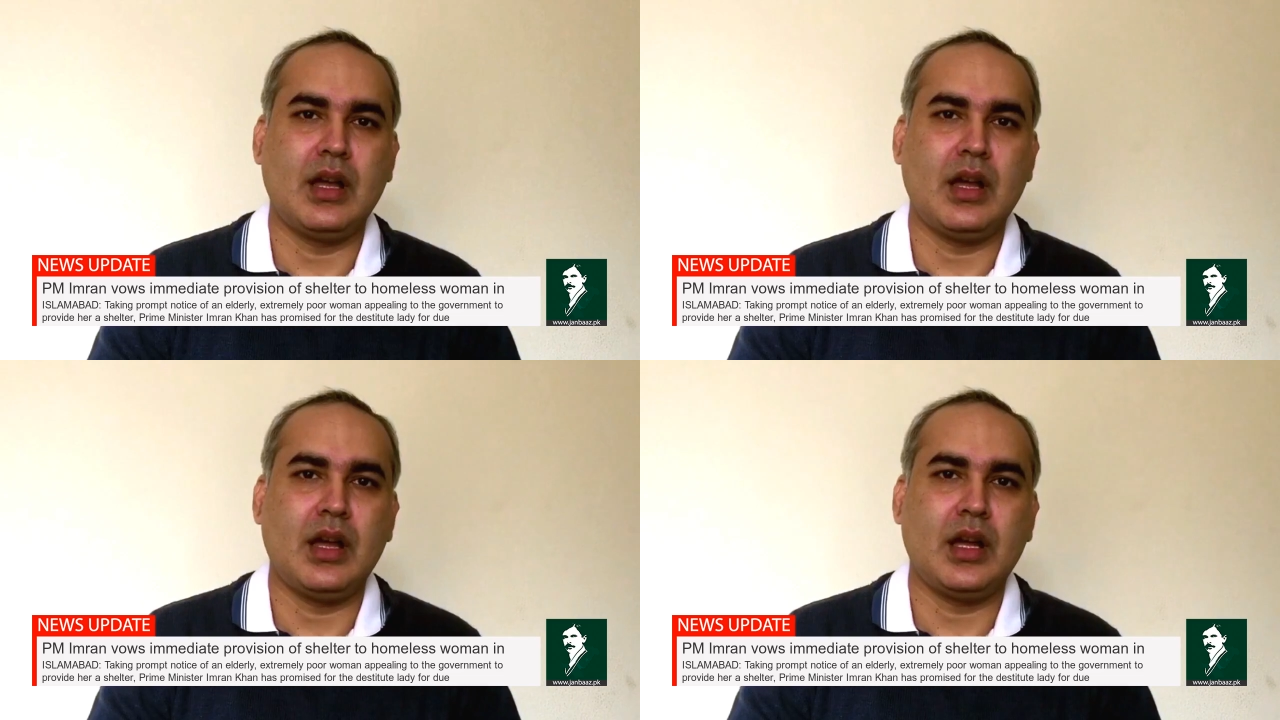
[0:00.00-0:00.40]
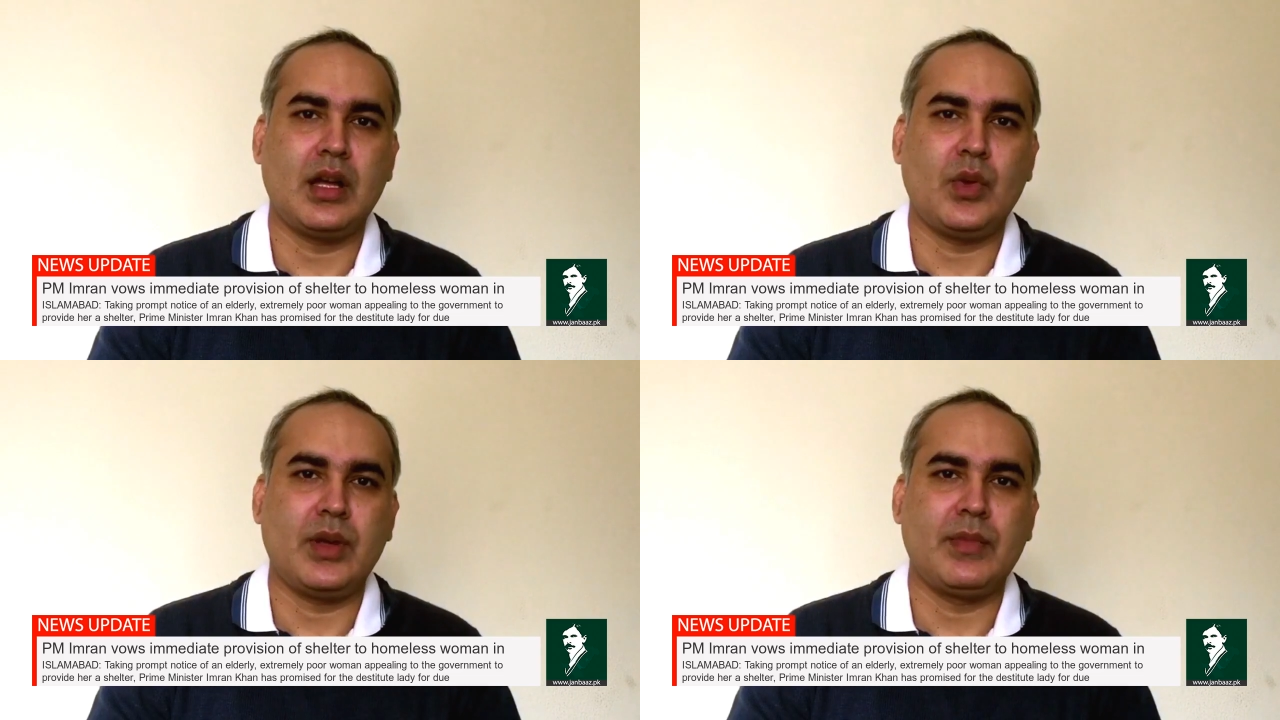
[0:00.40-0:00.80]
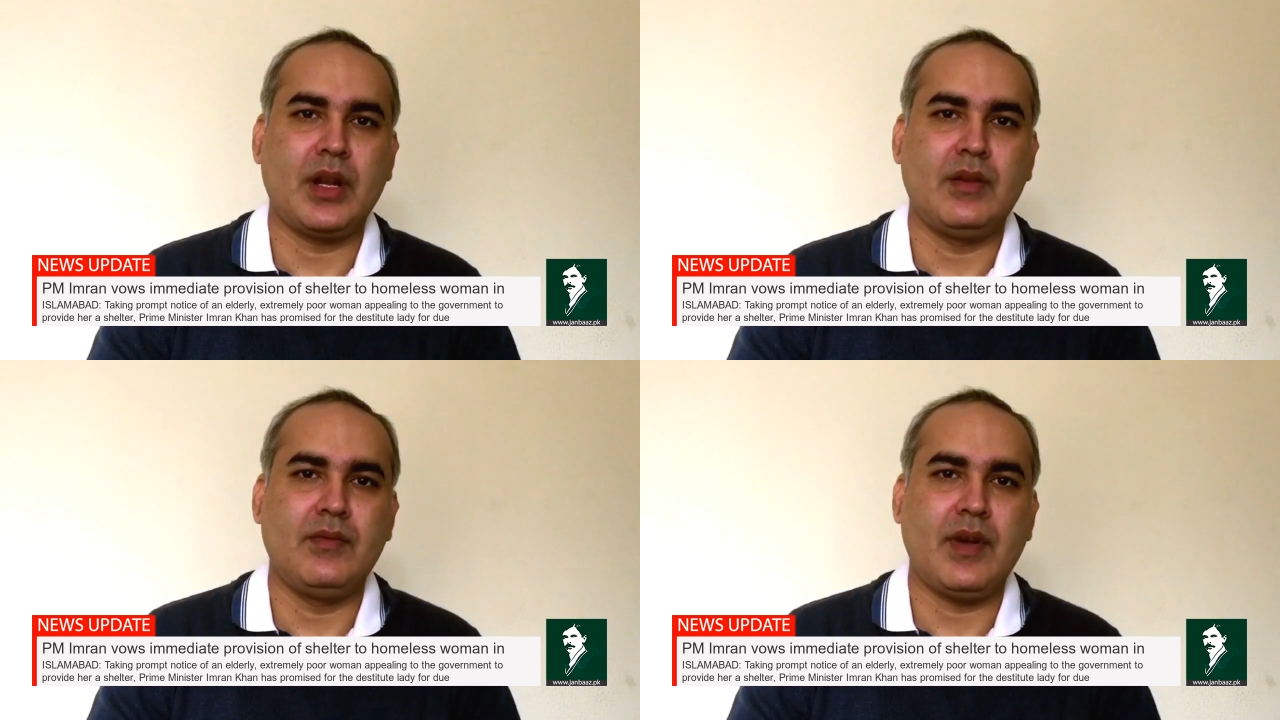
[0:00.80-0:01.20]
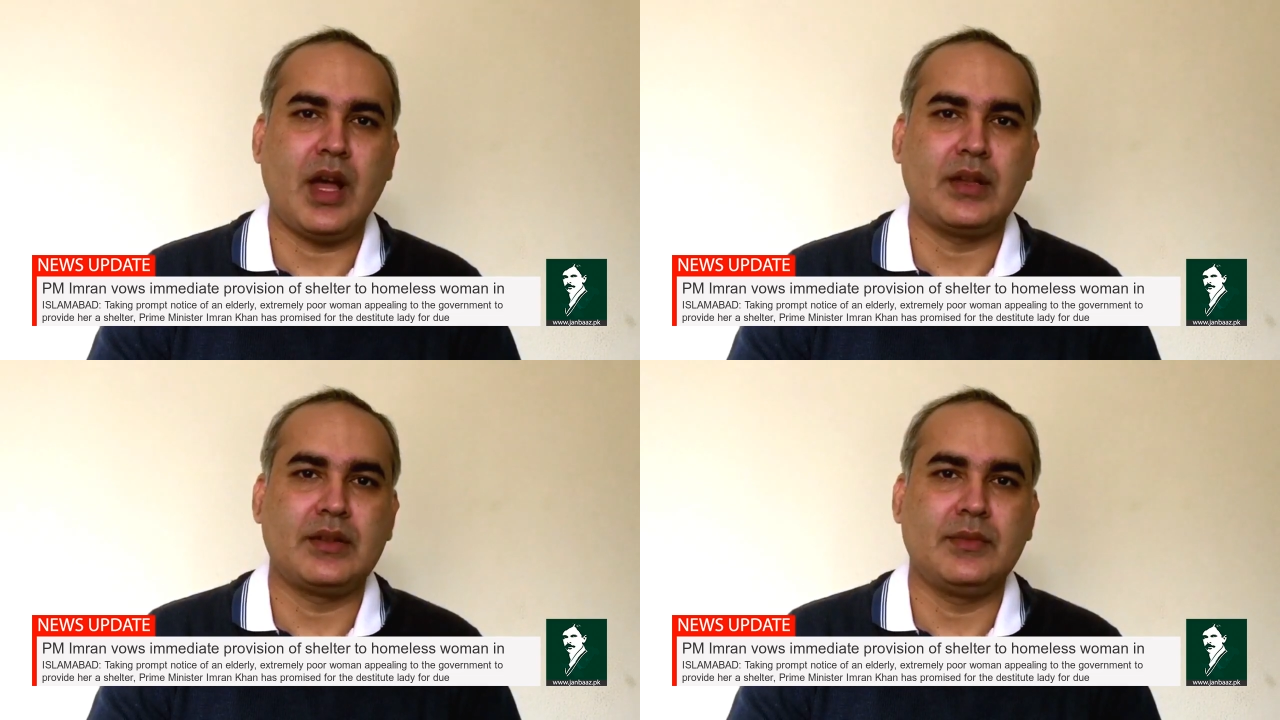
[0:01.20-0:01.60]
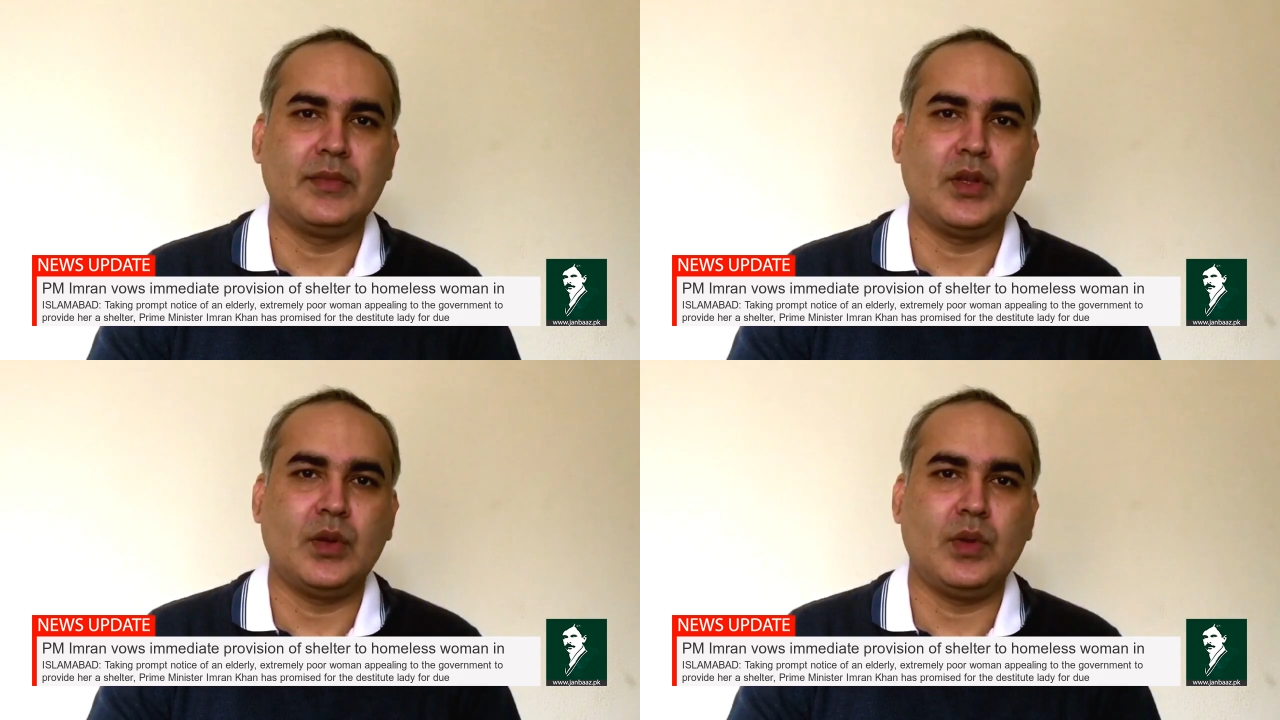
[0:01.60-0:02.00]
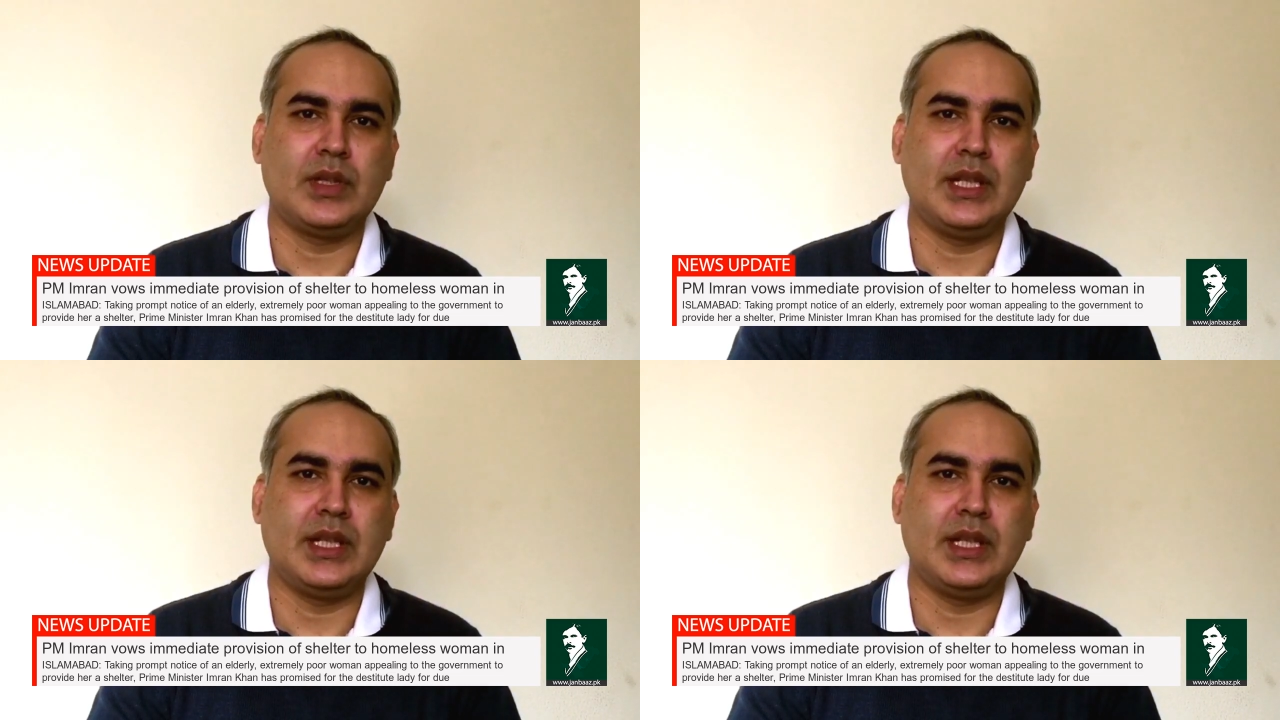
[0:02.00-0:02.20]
Taking prompt notice of an elderly,